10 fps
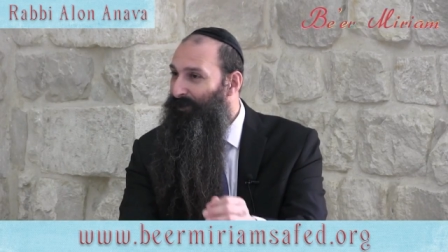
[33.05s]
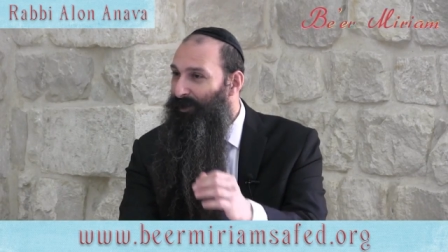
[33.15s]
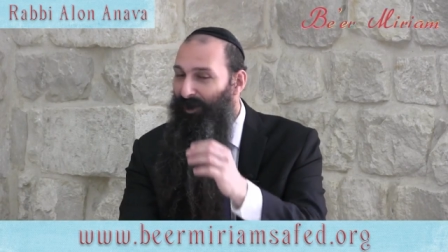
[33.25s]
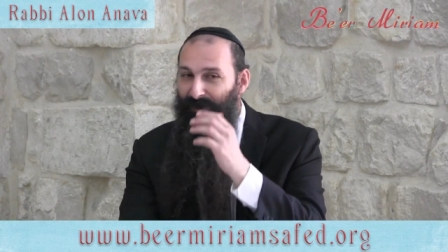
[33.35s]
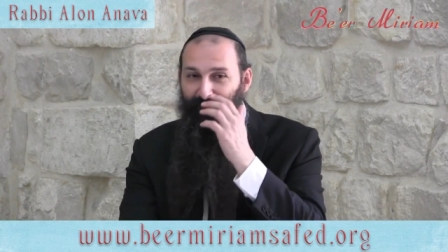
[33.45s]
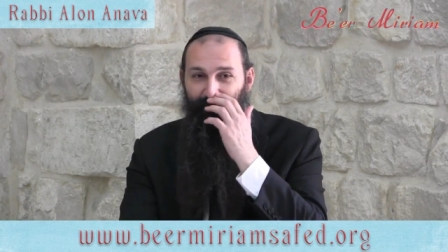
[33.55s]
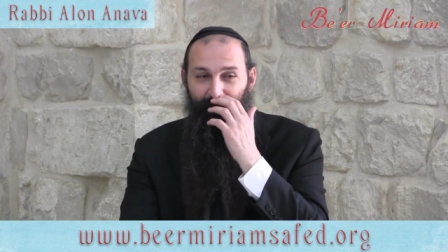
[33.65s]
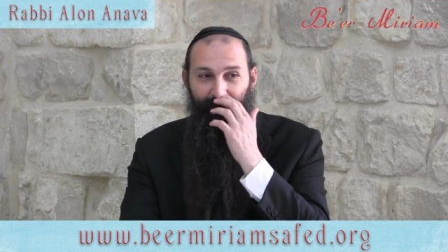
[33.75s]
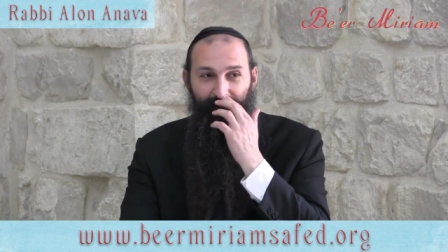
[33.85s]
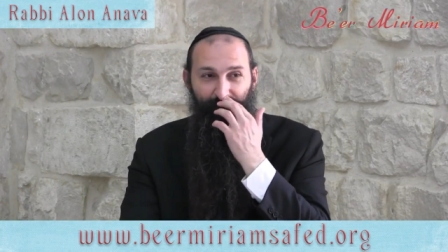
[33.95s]
the car,
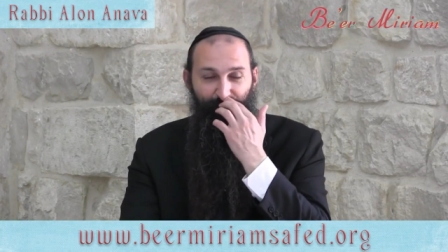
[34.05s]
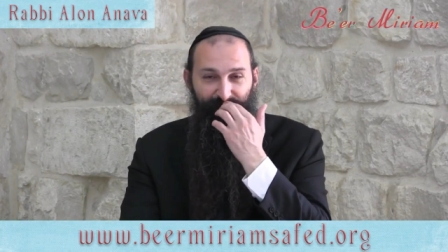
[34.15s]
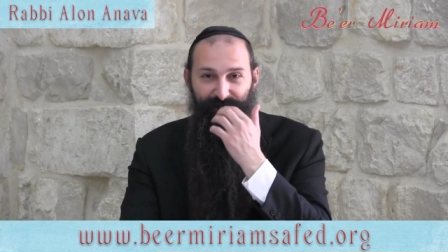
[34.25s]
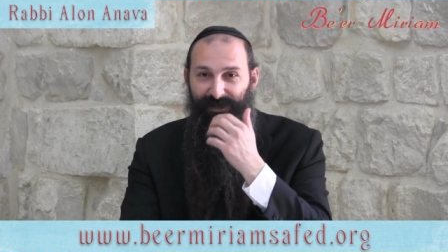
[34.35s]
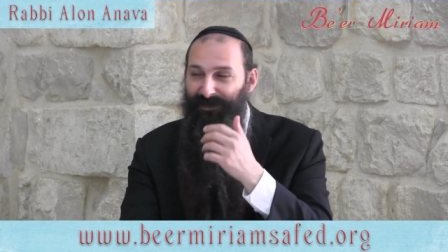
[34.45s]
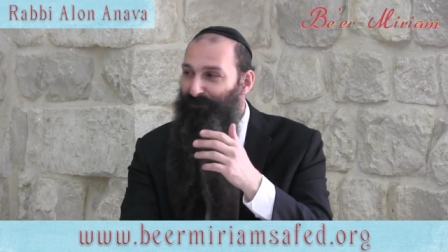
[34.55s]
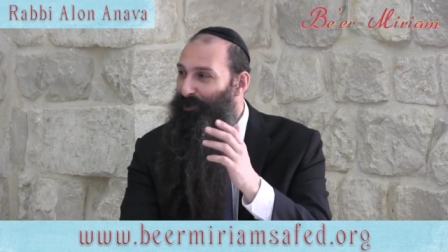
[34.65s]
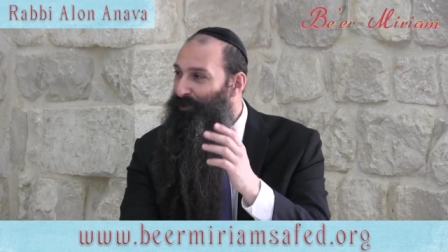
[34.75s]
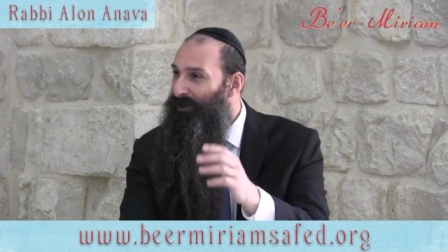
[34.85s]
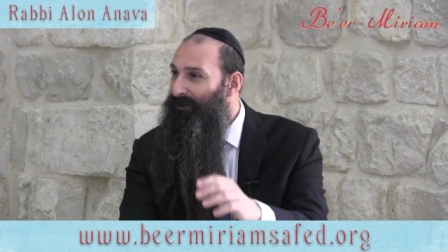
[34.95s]
the wheels
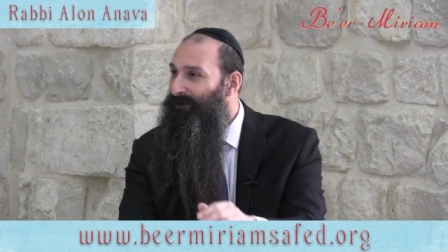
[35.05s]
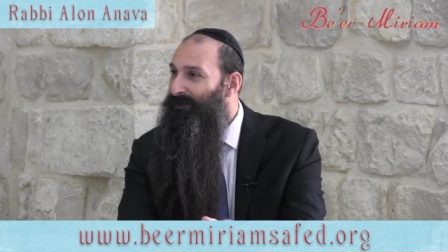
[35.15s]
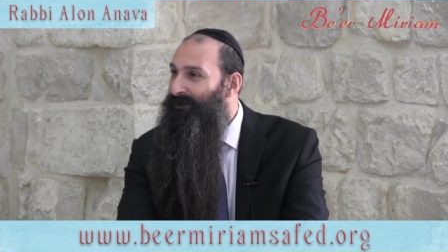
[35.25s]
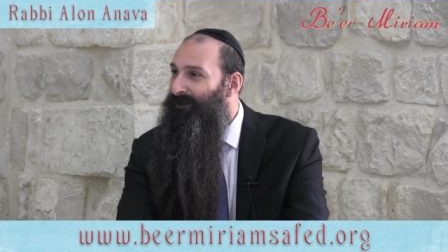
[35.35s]
exploding.